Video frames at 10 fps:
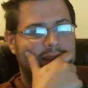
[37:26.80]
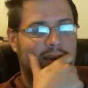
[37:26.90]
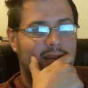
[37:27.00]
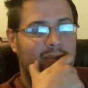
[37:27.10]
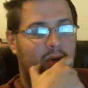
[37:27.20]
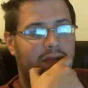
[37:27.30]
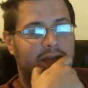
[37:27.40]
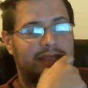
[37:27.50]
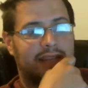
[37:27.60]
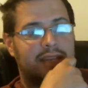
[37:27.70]
there's more of a
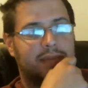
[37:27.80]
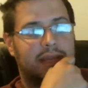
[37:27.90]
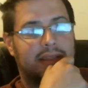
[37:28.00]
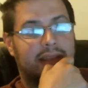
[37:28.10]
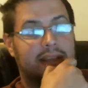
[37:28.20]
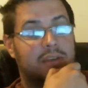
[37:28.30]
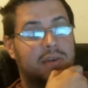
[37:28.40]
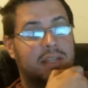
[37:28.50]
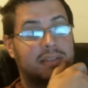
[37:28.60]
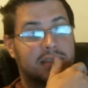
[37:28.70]
sentiment that you
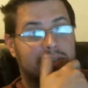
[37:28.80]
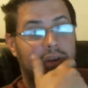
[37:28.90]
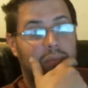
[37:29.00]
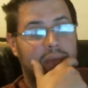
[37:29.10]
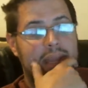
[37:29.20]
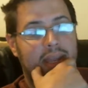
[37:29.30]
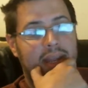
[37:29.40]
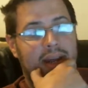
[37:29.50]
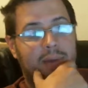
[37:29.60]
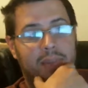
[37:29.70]
can still make
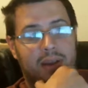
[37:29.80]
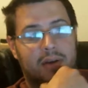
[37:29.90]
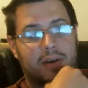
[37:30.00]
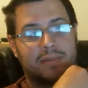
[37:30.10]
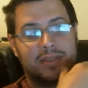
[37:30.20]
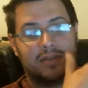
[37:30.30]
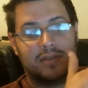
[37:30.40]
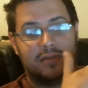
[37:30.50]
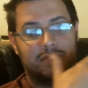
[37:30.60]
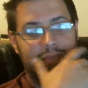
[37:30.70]
it out there and
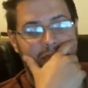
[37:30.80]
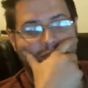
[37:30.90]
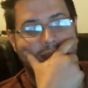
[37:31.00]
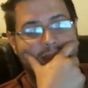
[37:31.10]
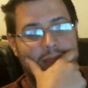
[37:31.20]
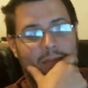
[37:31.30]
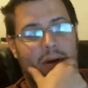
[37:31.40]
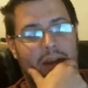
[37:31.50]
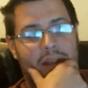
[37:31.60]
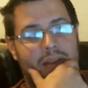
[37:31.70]
make the
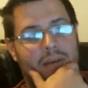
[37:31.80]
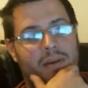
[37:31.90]
money.